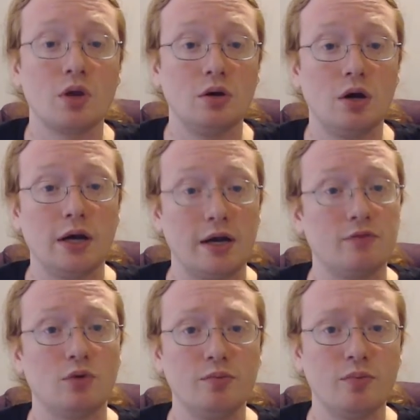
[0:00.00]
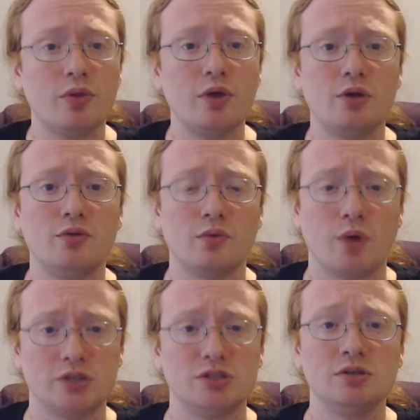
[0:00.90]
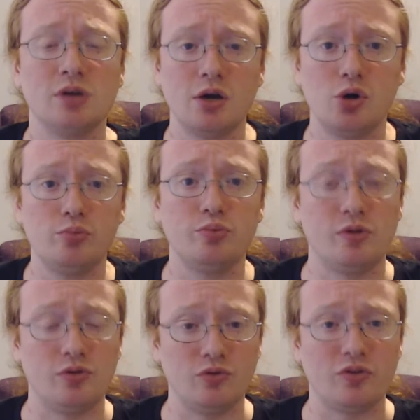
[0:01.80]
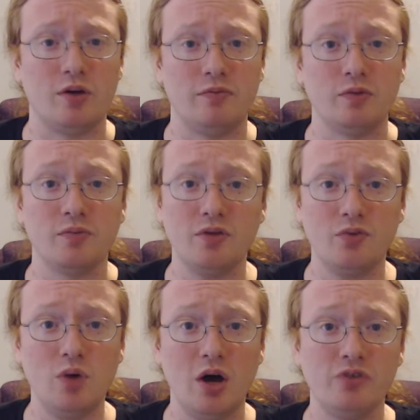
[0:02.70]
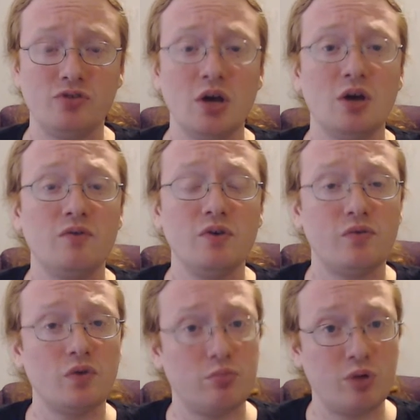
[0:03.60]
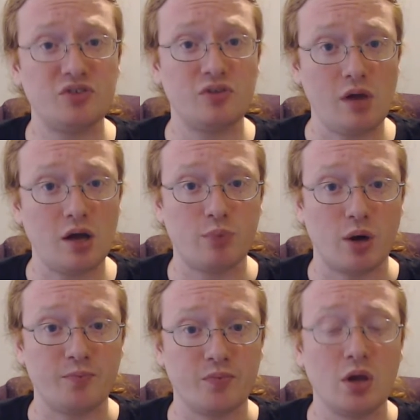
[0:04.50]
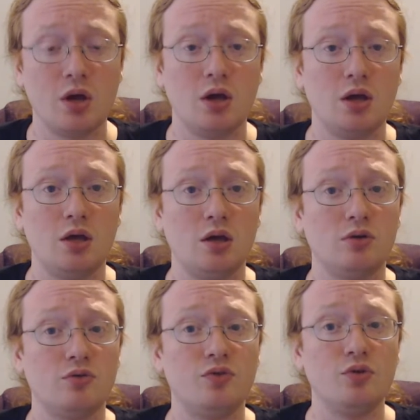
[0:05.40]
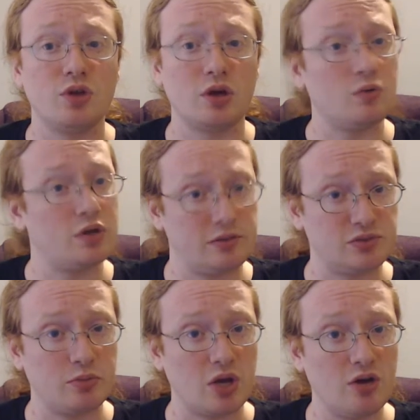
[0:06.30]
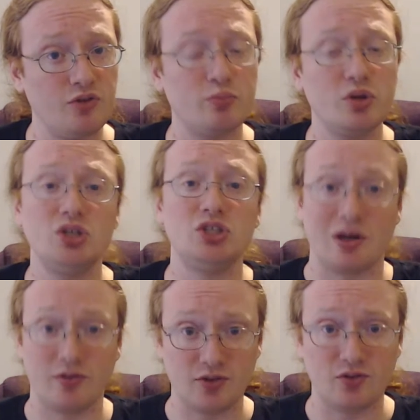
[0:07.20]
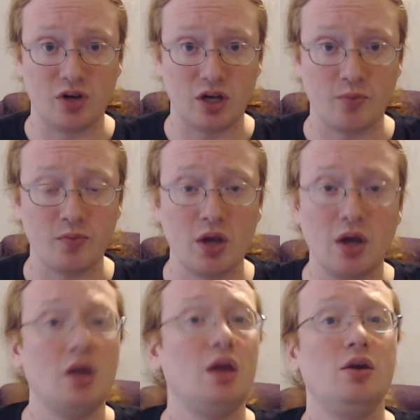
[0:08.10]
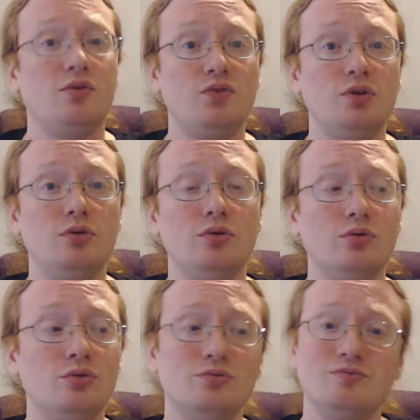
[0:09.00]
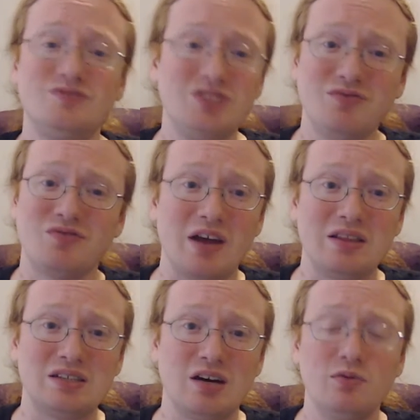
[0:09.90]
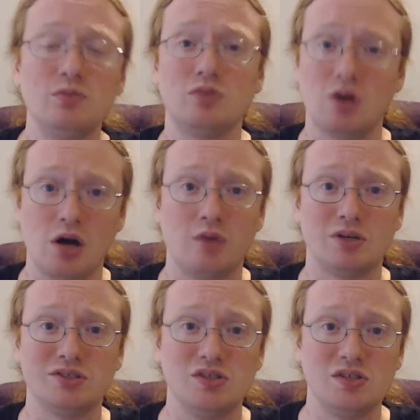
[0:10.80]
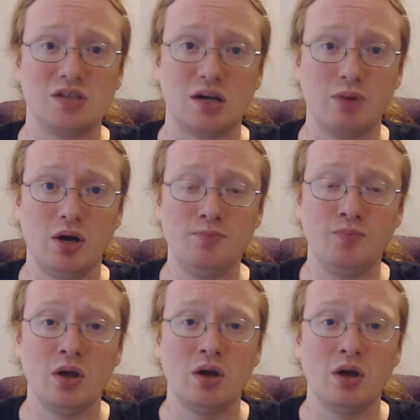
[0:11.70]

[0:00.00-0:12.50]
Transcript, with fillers: Alright everyone, thank you for watching. I hope this was helpful. If it was, feel free to press the like button. If you think it will help somebody else, please share this video. If you didn't find this helpful, go ahead and press the dislike button.